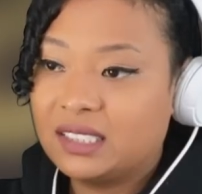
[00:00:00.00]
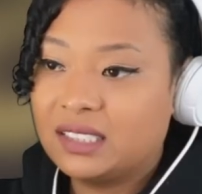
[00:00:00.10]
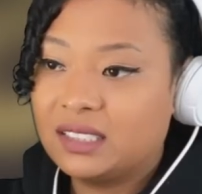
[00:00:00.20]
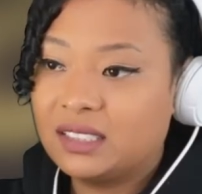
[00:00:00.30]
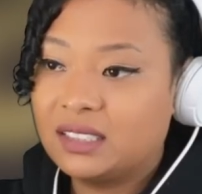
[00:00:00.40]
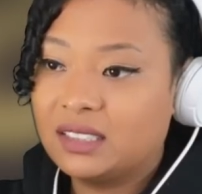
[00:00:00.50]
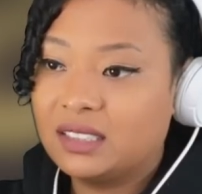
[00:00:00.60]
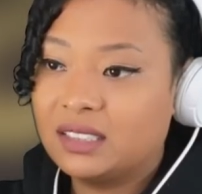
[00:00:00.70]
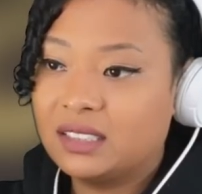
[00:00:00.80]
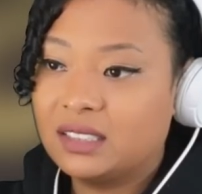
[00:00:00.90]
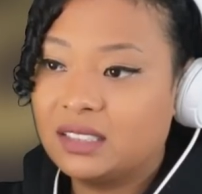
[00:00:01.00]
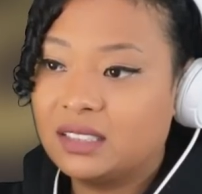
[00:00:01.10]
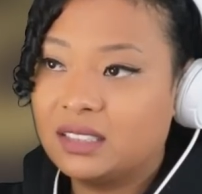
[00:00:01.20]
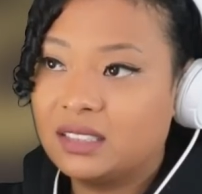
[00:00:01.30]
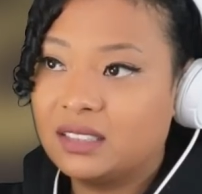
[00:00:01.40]

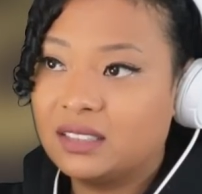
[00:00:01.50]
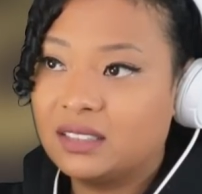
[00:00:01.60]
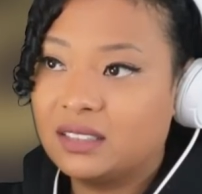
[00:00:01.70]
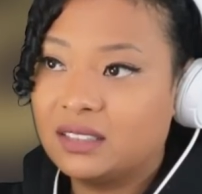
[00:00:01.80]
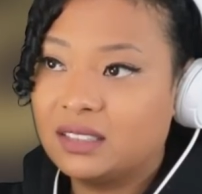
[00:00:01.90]
This person isn't speaking.